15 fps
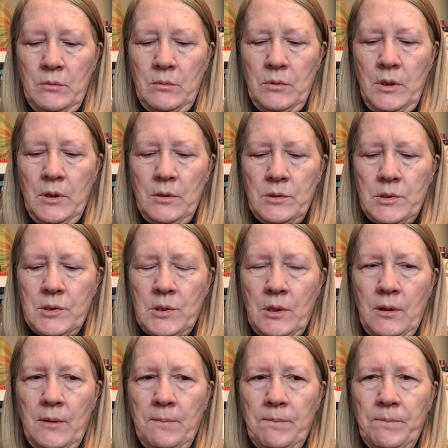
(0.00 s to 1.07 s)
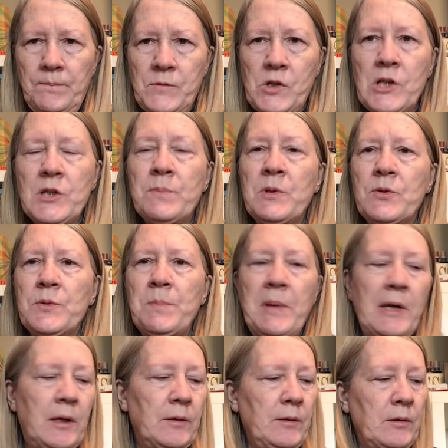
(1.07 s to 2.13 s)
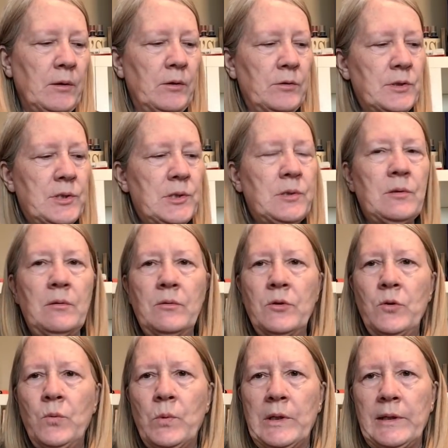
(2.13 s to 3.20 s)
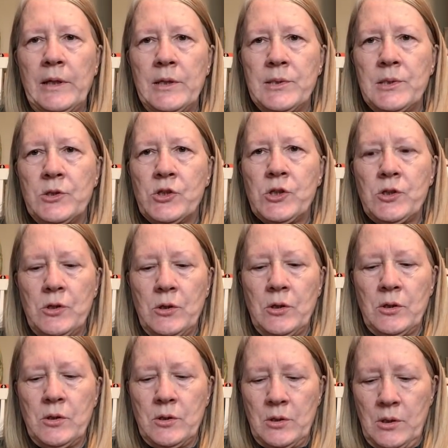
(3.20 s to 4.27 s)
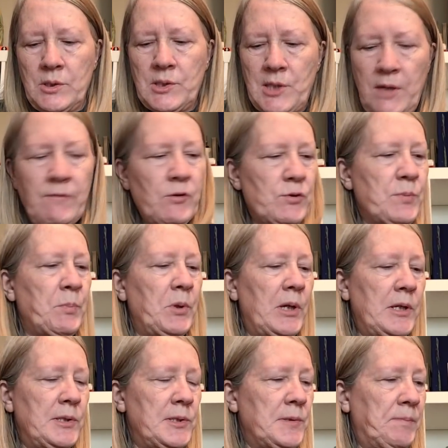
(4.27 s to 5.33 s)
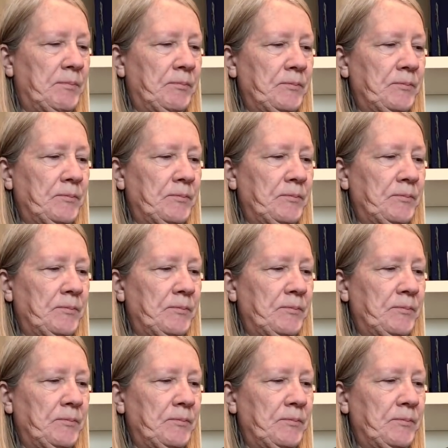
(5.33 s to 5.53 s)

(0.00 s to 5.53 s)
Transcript: It's Shakespeare's Peddler's new release, A Savior's Praise.